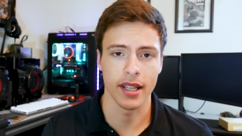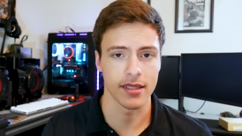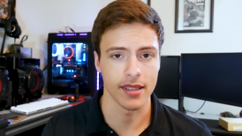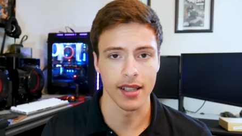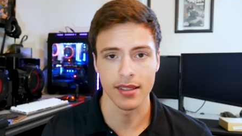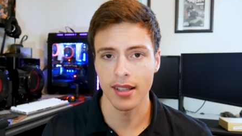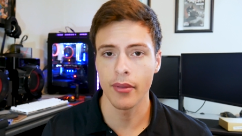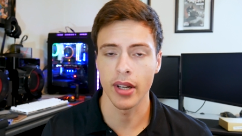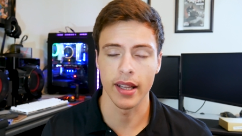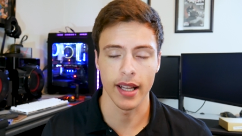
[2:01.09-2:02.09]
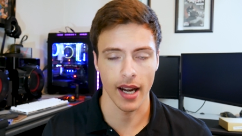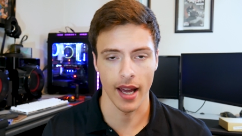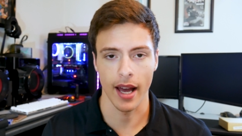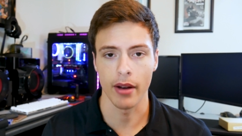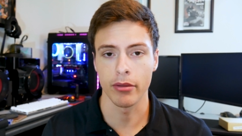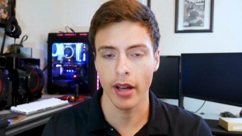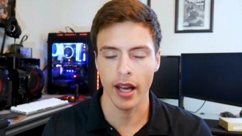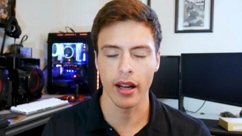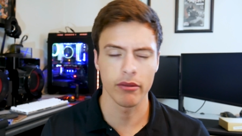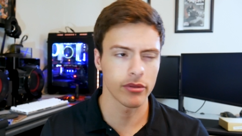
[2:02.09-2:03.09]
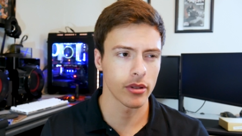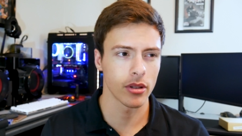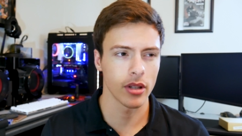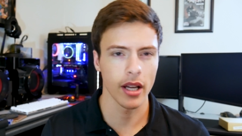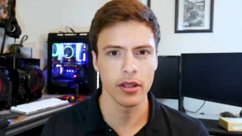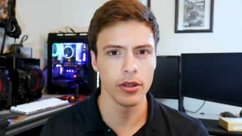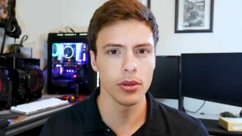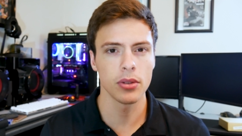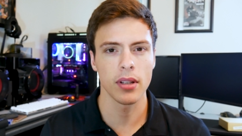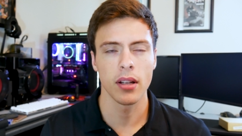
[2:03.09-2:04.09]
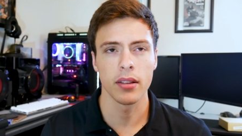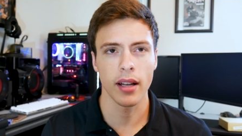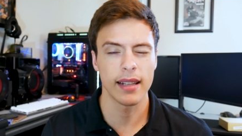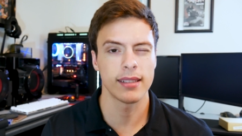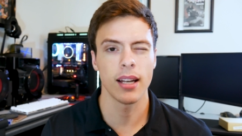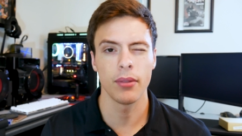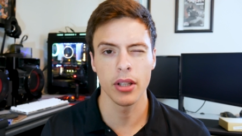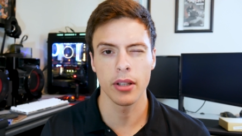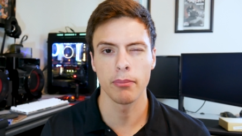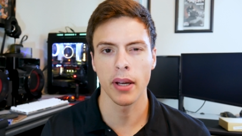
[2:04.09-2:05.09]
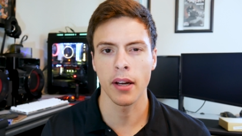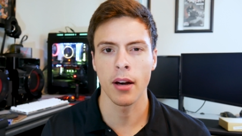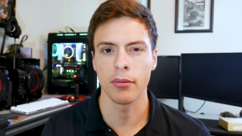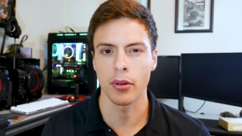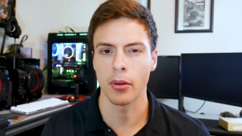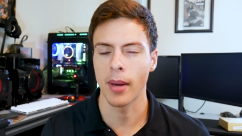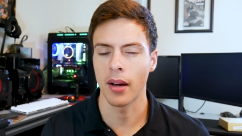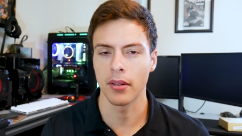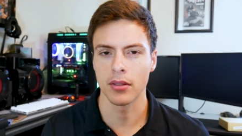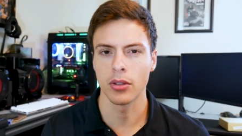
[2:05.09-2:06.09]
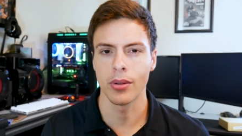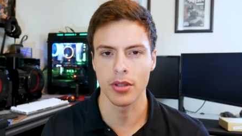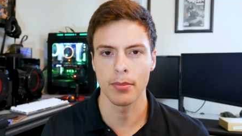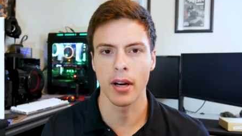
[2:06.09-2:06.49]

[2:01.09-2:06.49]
X nine seventy that I have, and for a used nine seventy you can pick up for about two hundred